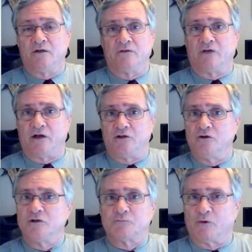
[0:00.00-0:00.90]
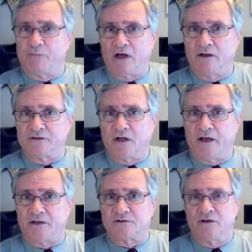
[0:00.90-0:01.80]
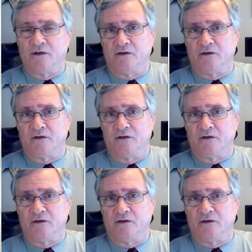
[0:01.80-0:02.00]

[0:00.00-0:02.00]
you've got huge propellant tanks.